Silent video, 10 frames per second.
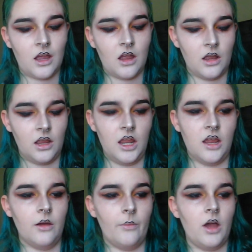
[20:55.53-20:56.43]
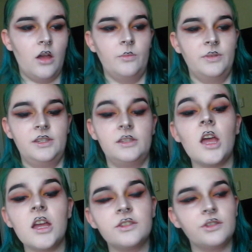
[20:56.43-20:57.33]
I am
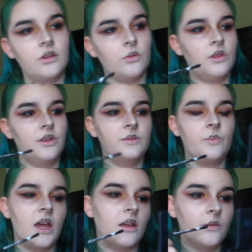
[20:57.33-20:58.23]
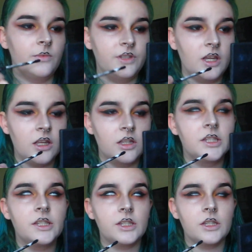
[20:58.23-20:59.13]
obsessed with this black lipstick. It's
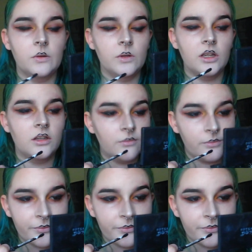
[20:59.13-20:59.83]
so good.